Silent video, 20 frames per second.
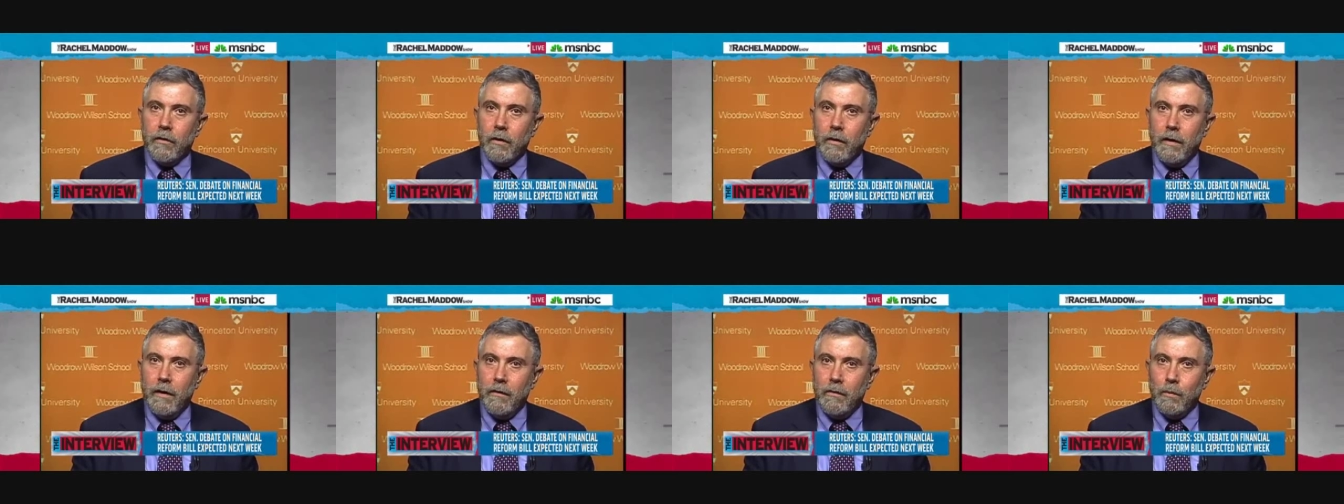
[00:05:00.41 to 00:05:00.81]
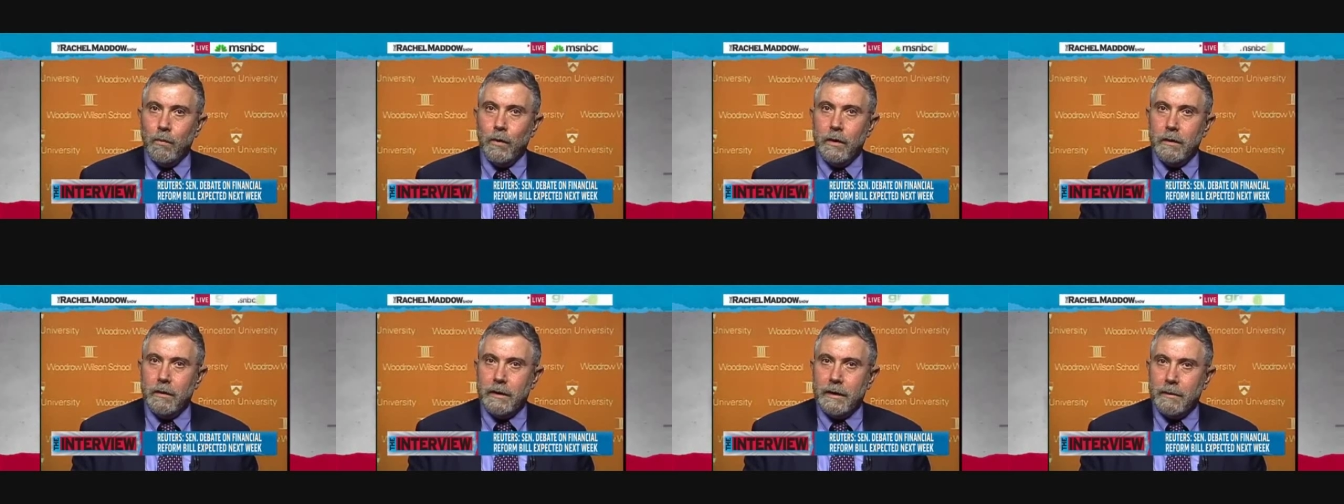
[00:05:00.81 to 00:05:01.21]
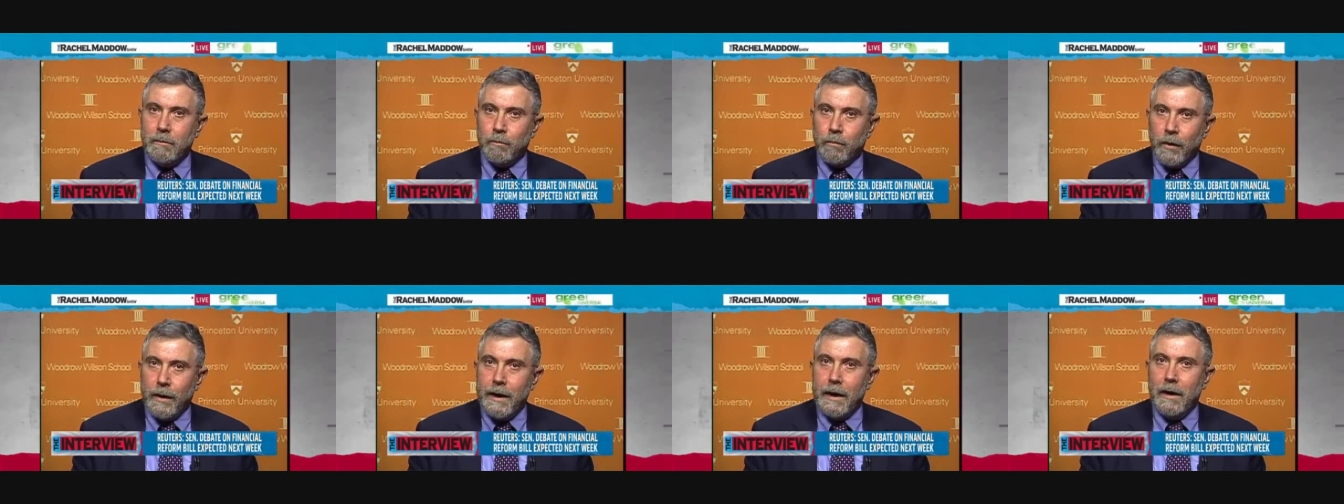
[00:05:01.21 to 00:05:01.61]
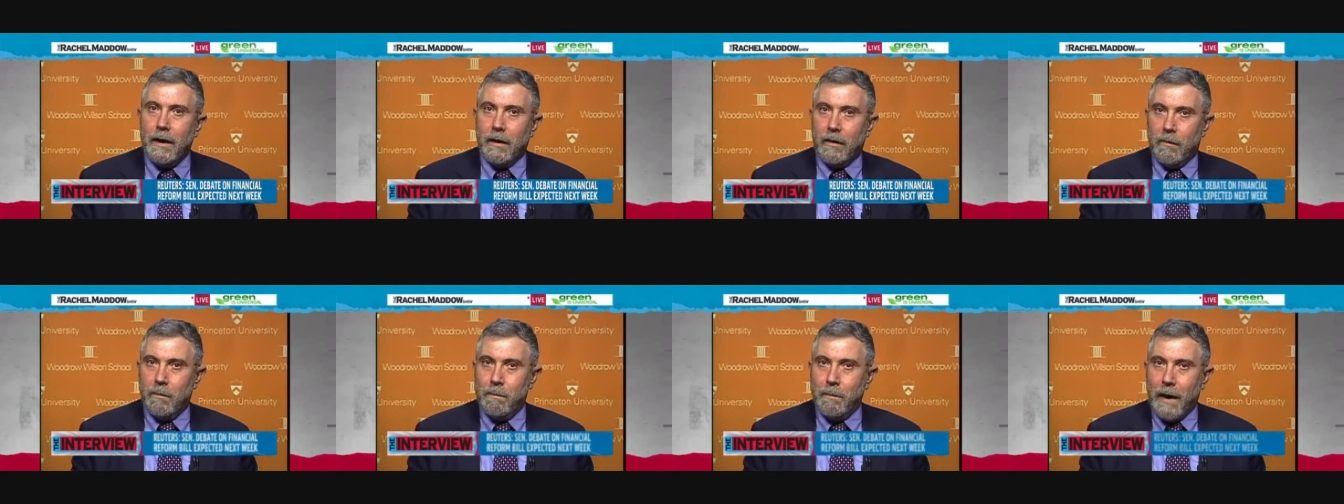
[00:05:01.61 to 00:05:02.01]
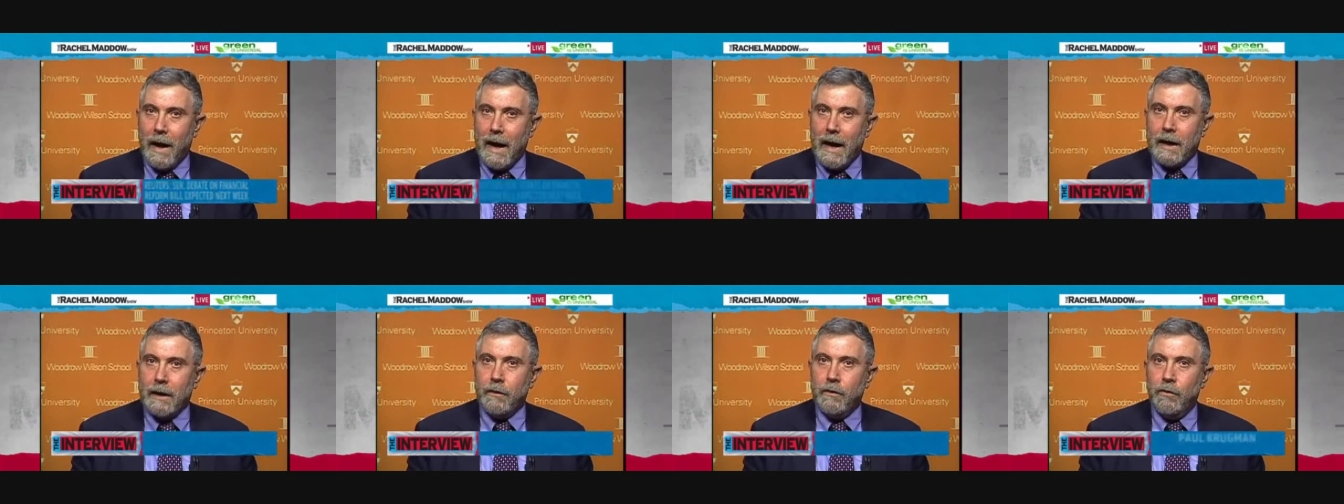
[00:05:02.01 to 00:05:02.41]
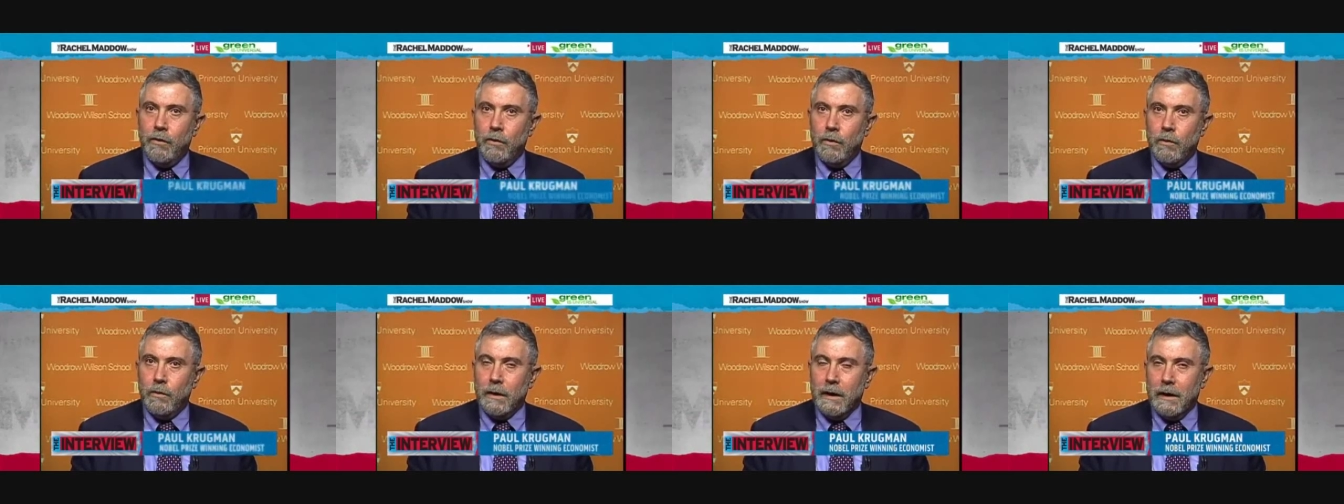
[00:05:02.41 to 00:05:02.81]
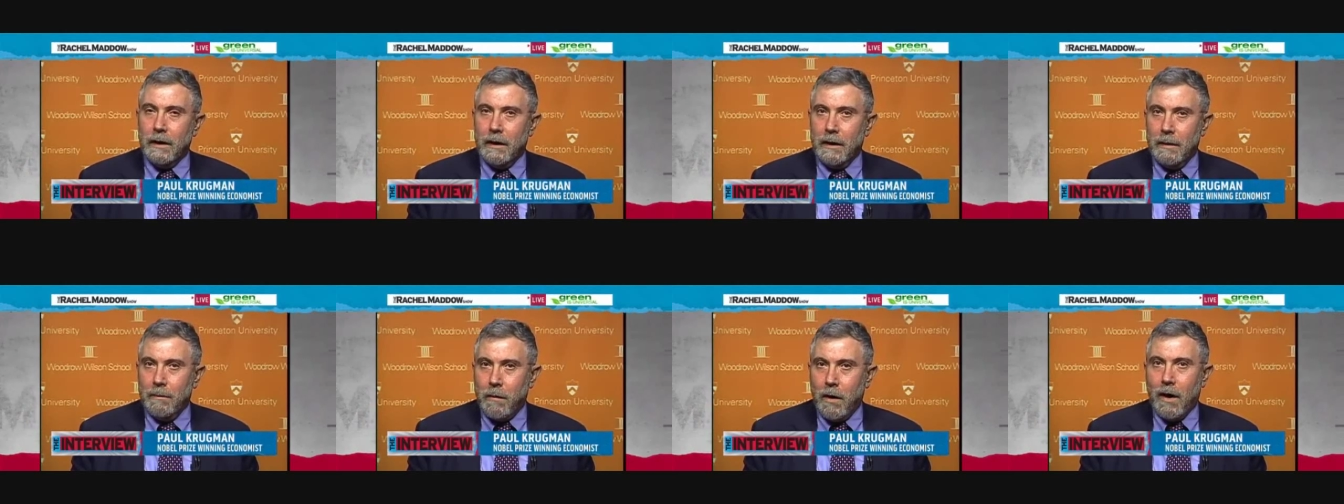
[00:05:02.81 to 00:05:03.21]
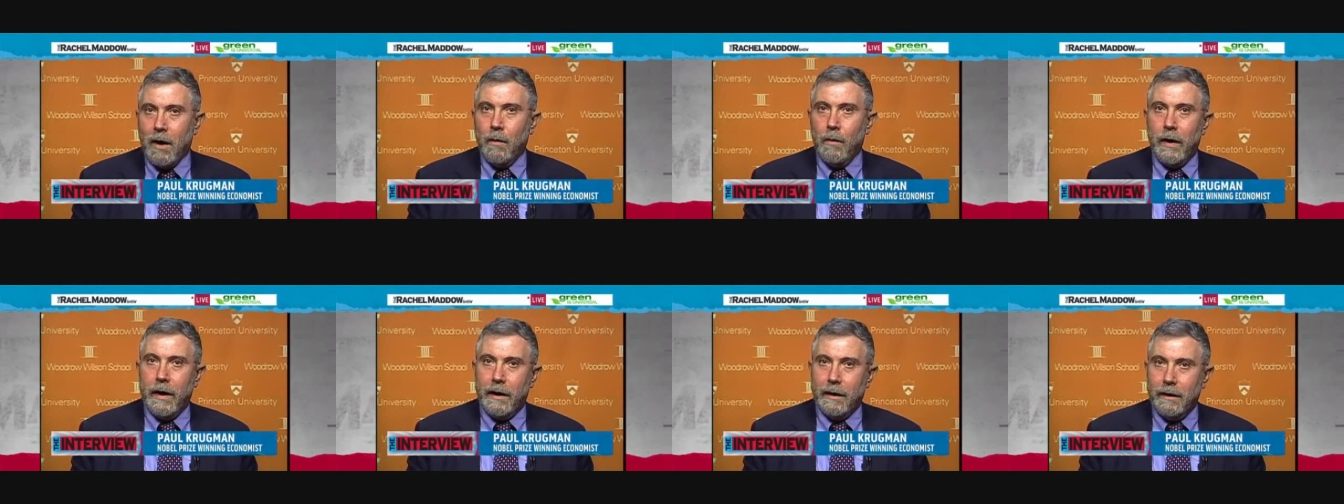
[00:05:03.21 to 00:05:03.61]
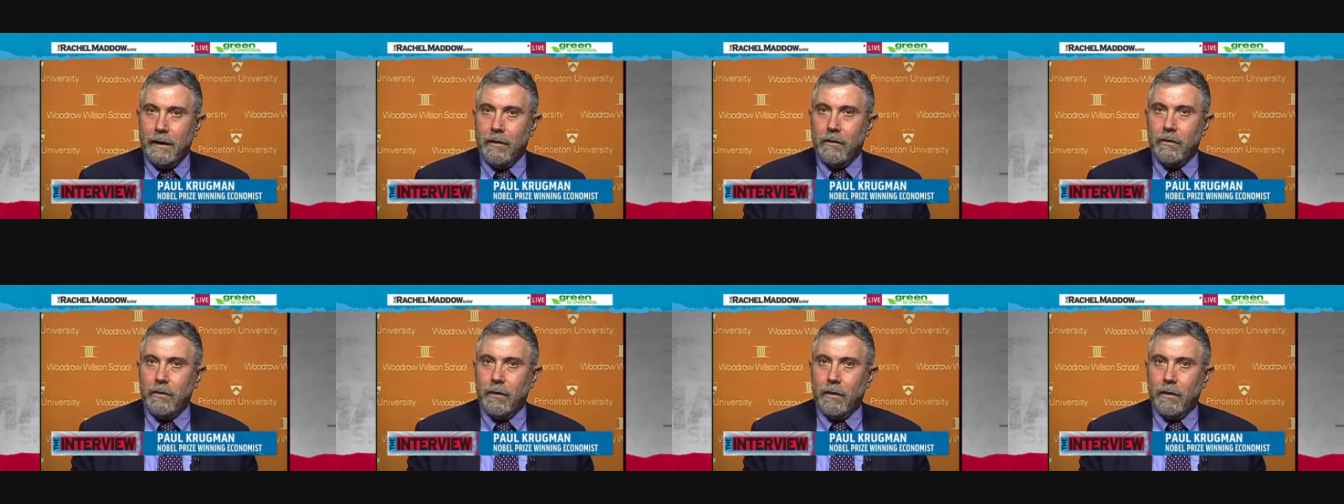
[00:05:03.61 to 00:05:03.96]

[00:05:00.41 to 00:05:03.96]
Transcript: So this would bring us back to, partway at least,